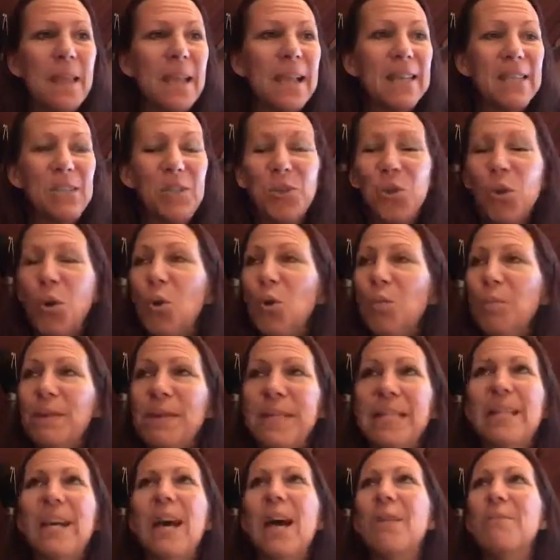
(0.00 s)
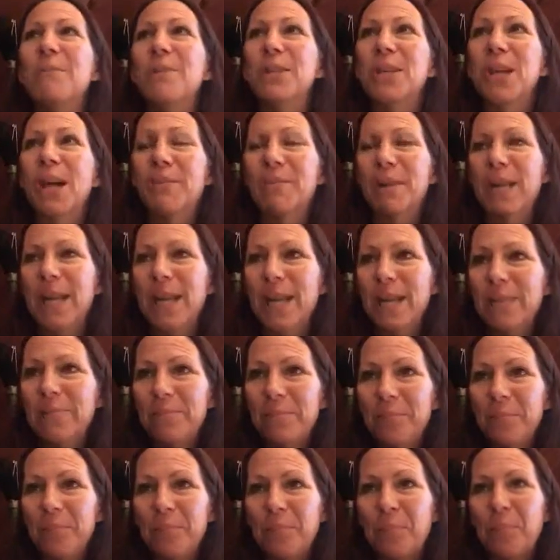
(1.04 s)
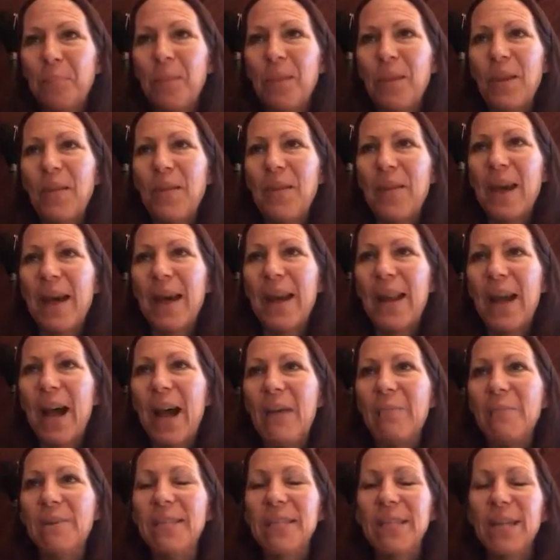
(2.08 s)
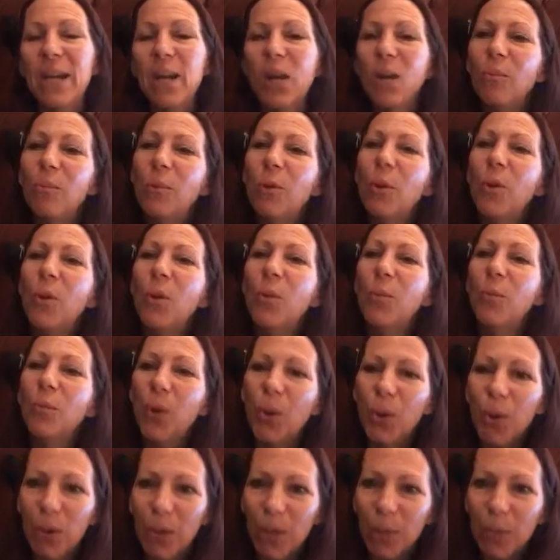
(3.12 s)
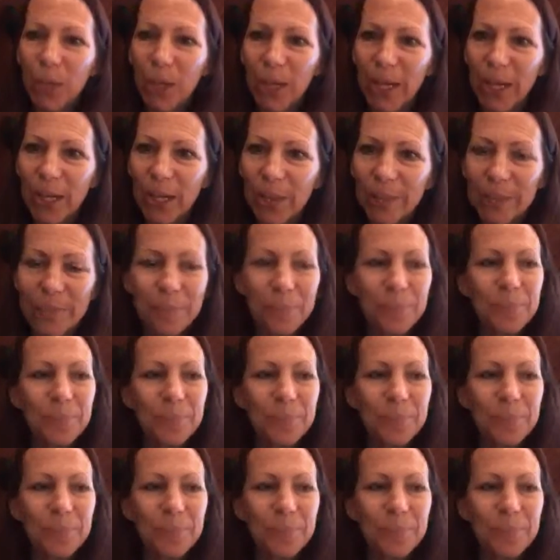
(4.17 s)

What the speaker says: has told me time and time again that I'm a terrible poker player